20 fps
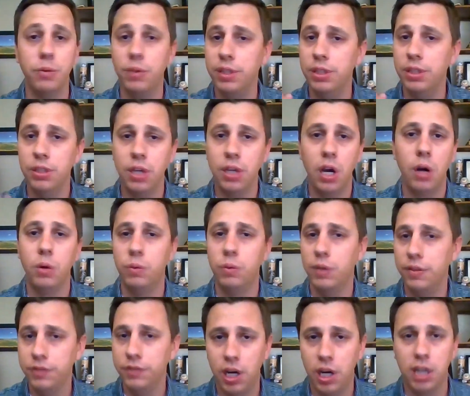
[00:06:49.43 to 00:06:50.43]
We know
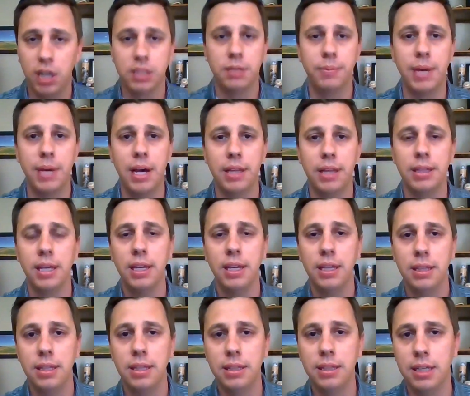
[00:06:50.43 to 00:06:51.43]
we've talked about
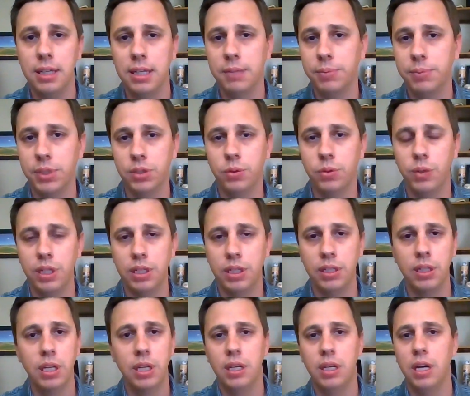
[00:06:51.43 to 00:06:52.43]
the link
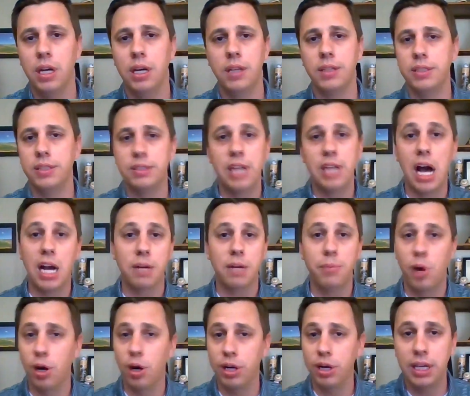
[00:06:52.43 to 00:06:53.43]
between the stock
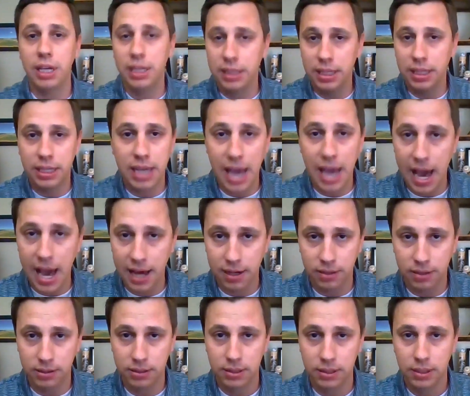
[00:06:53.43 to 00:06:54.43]
market and the
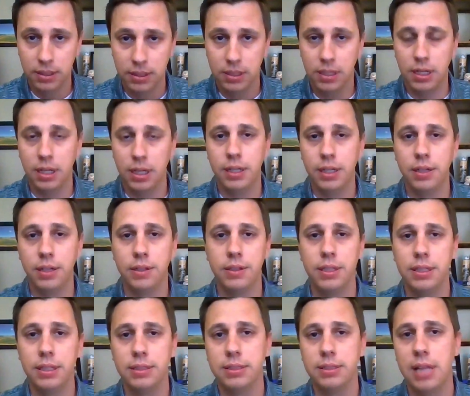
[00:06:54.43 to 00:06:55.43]
cattle here
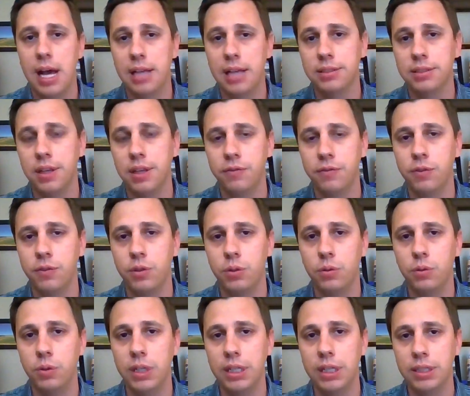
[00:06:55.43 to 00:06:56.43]
these last
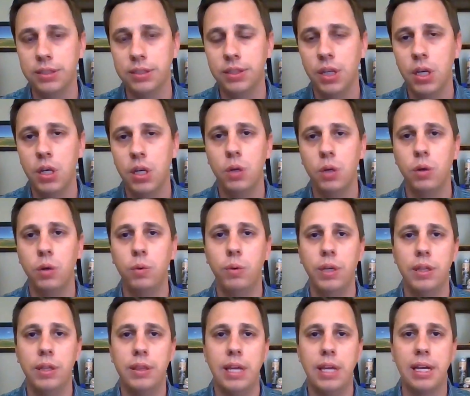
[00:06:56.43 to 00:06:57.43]
several weeks. But
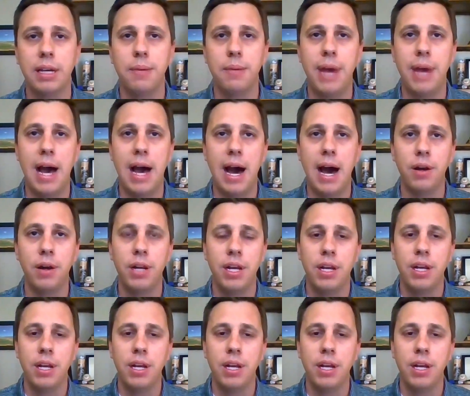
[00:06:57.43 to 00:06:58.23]
we think about